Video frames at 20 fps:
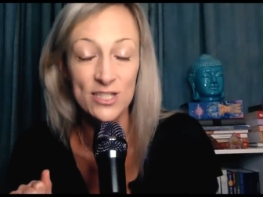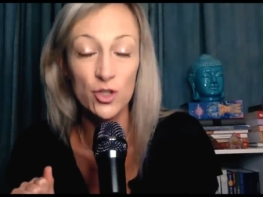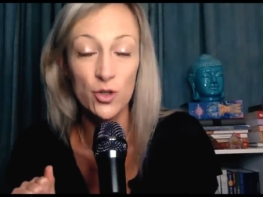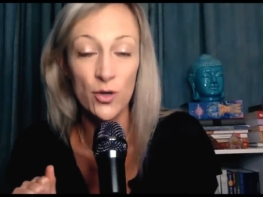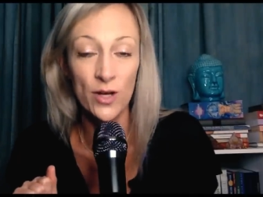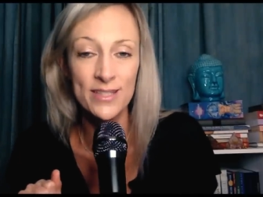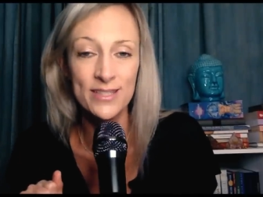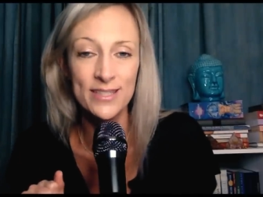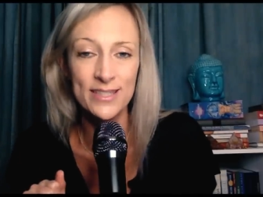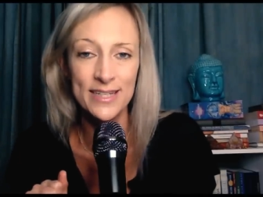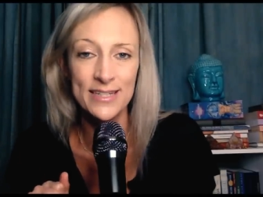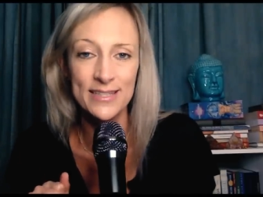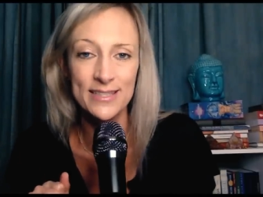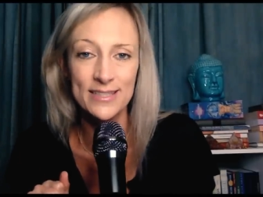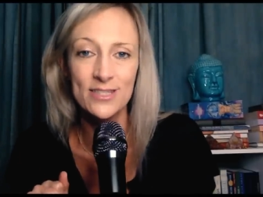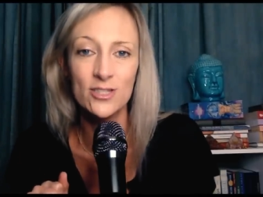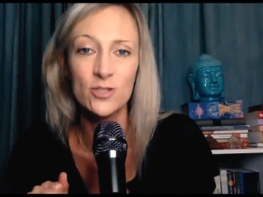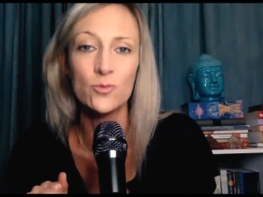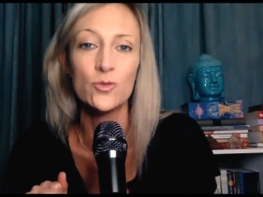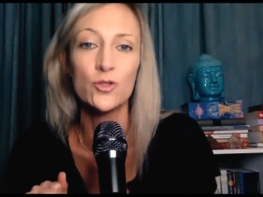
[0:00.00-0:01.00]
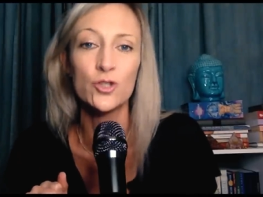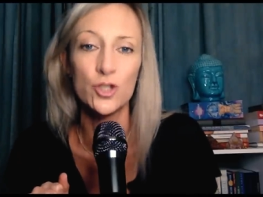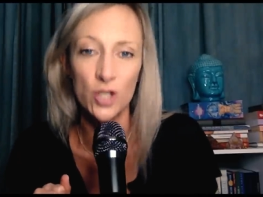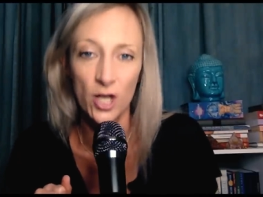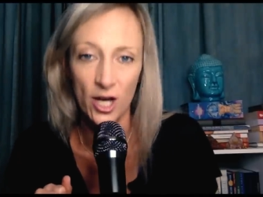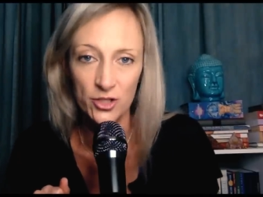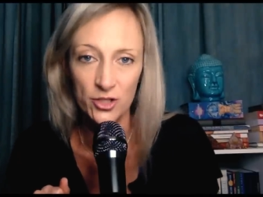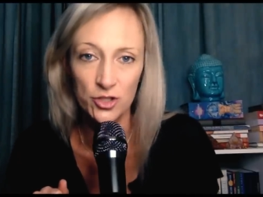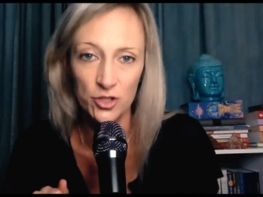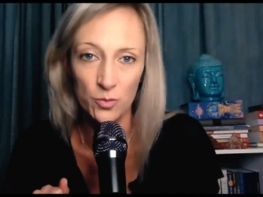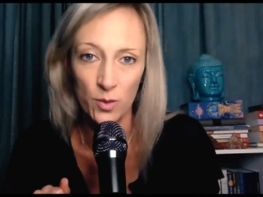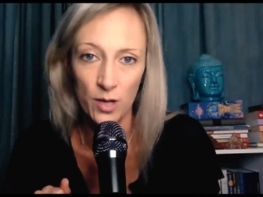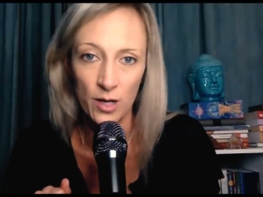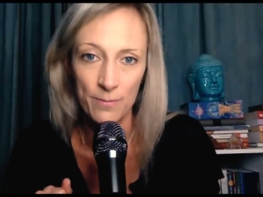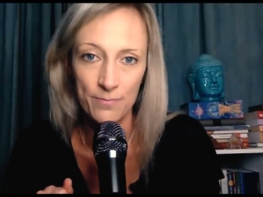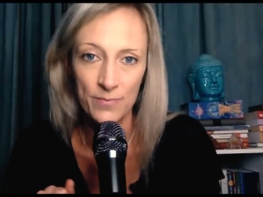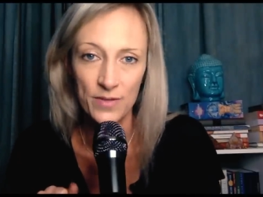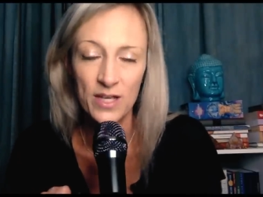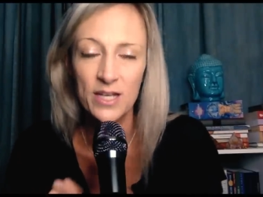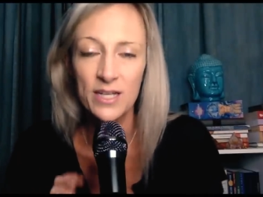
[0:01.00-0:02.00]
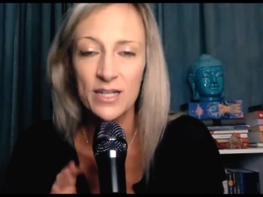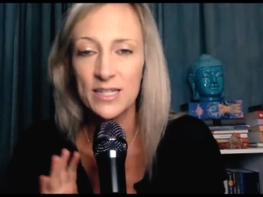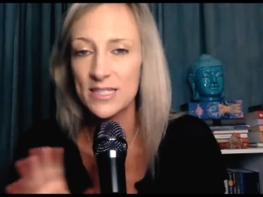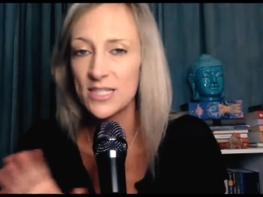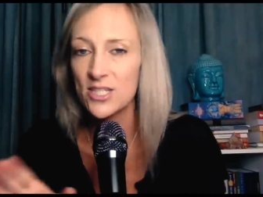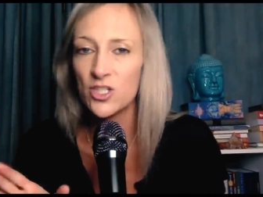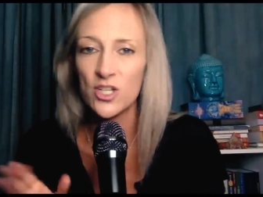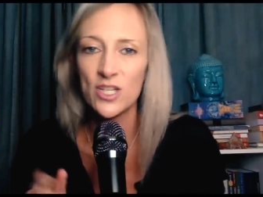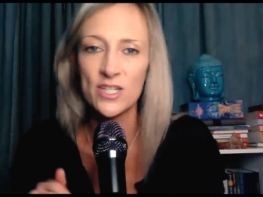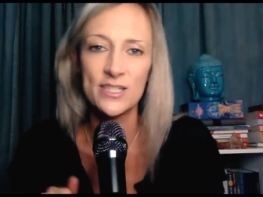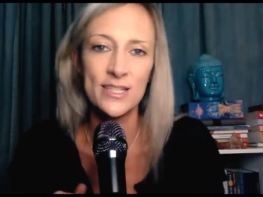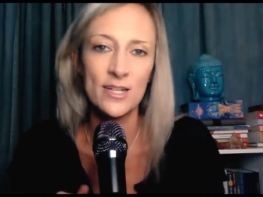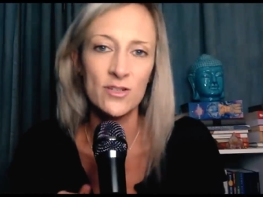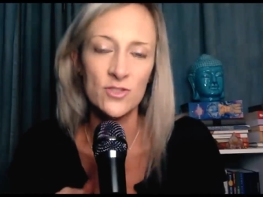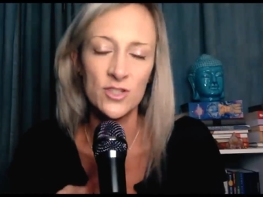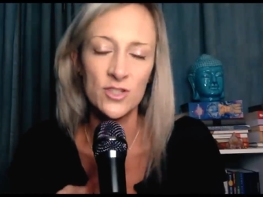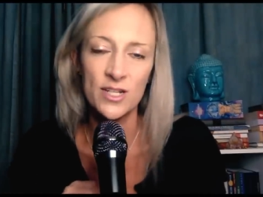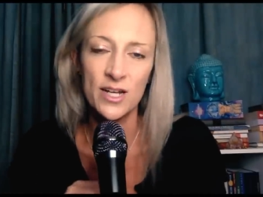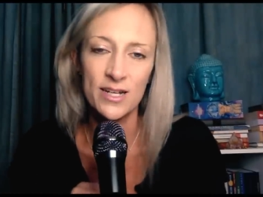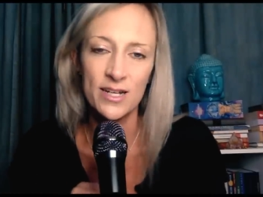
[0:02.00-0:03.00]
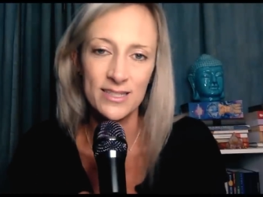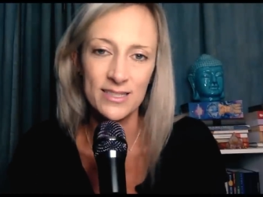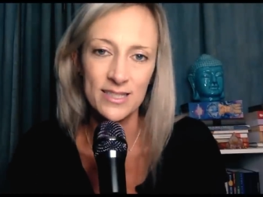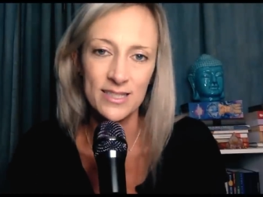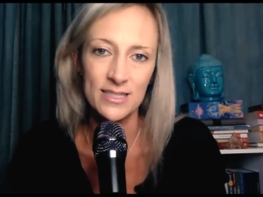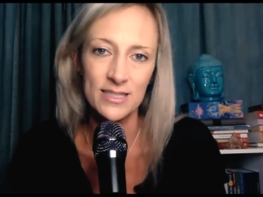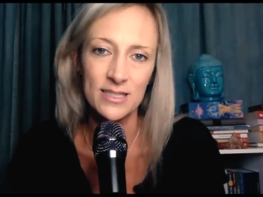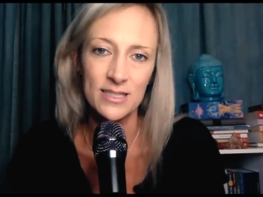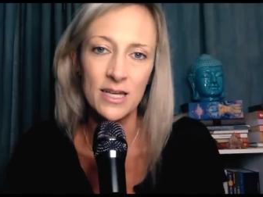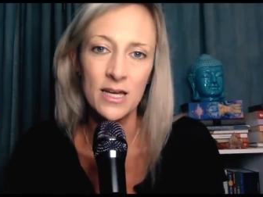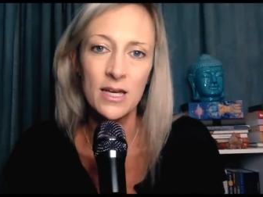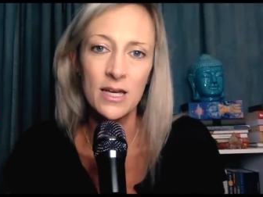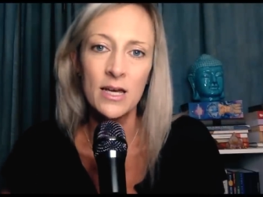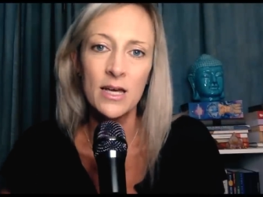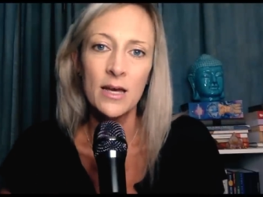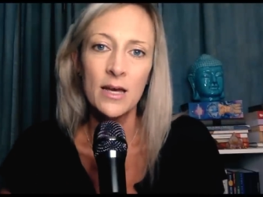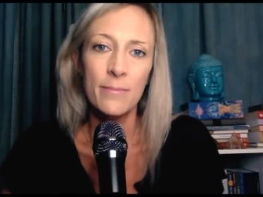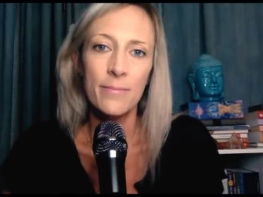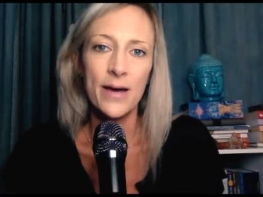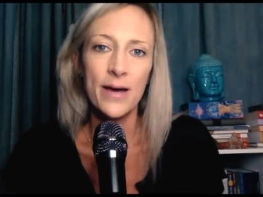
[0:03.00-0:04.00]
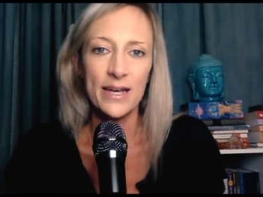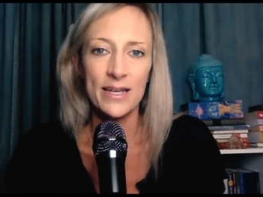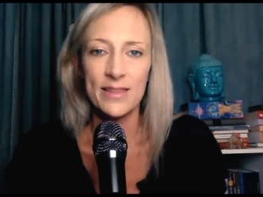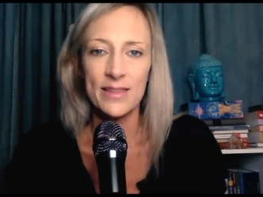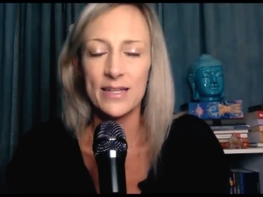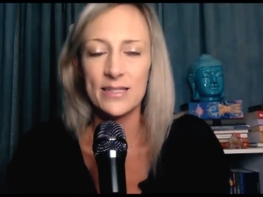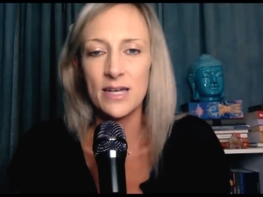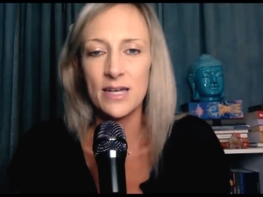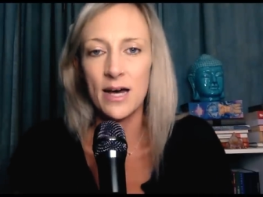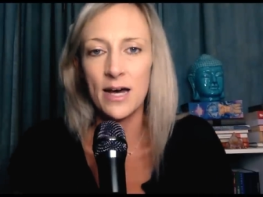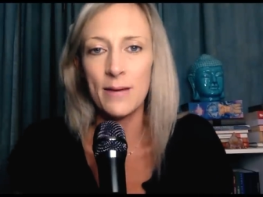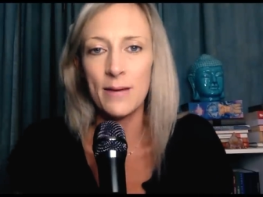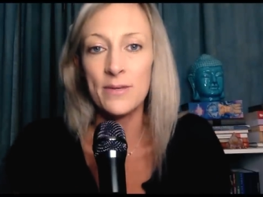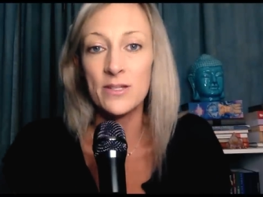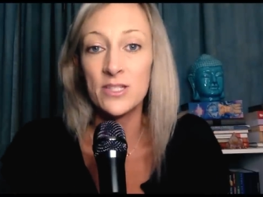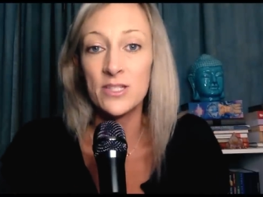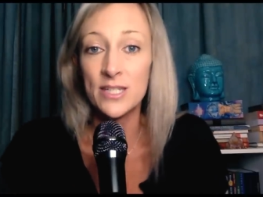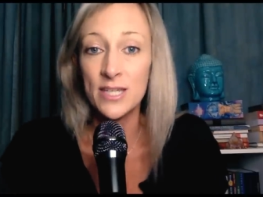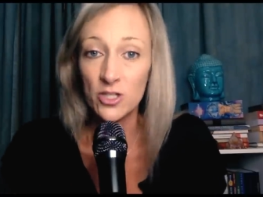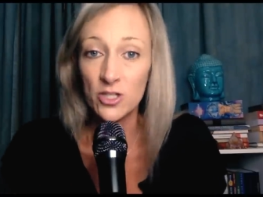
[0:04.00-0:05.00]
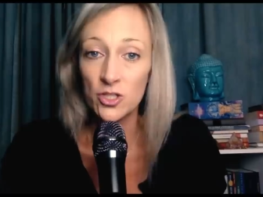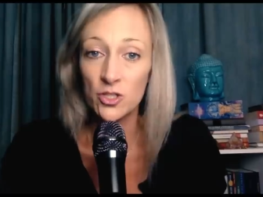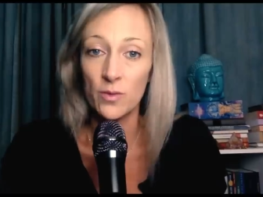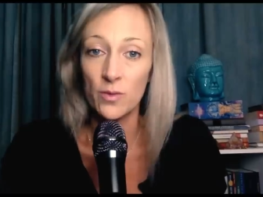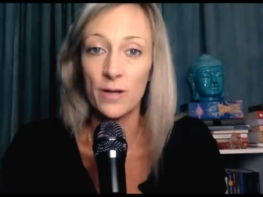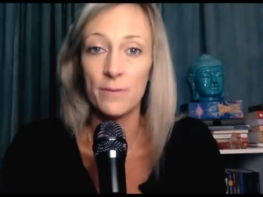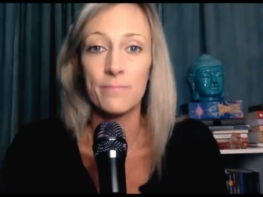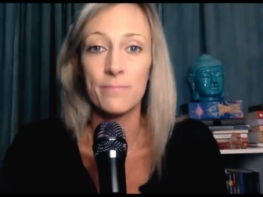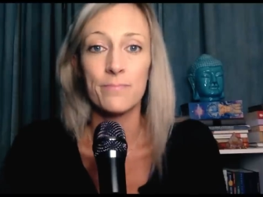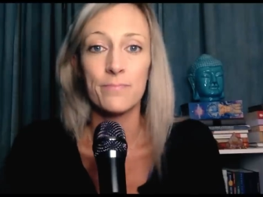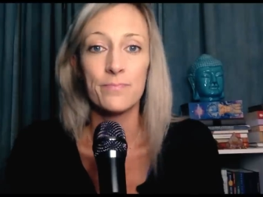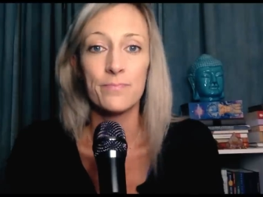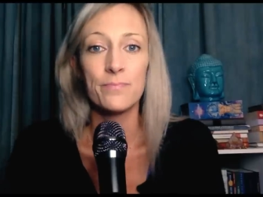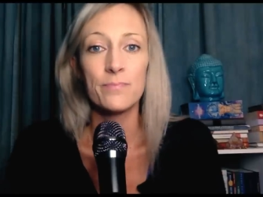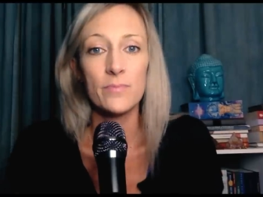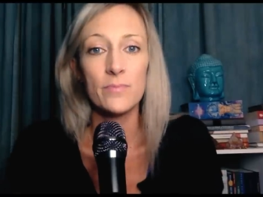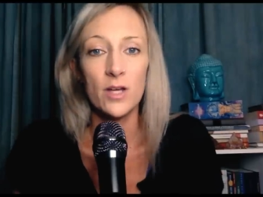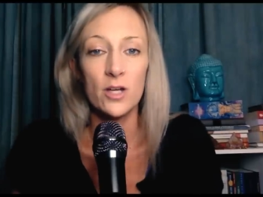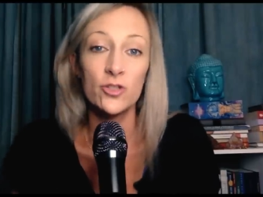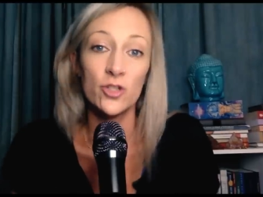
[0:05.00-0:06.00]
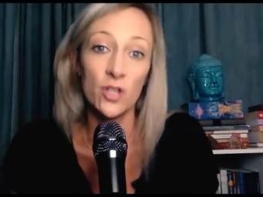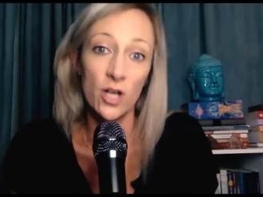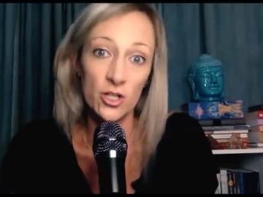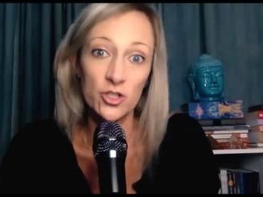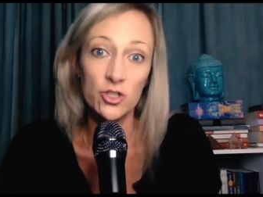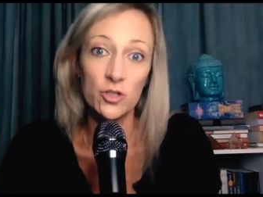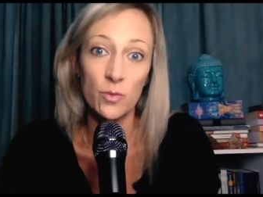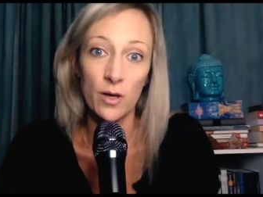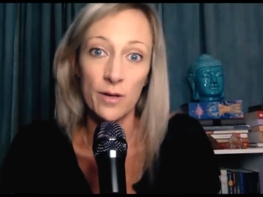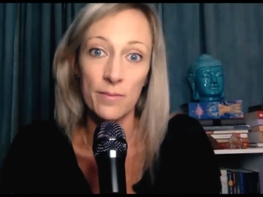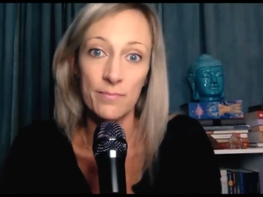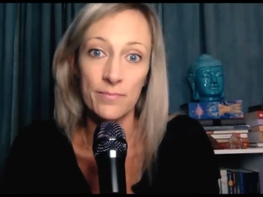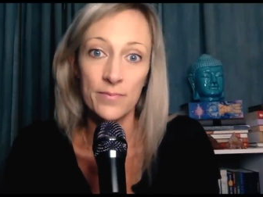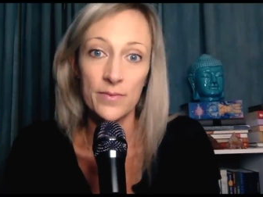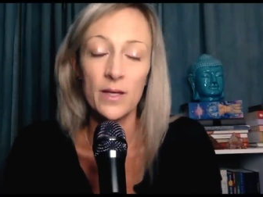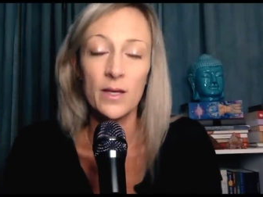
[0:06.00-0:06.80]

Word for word: It translates to Joshua because the J sound did not exist back in that time is Yeshua or Joshua.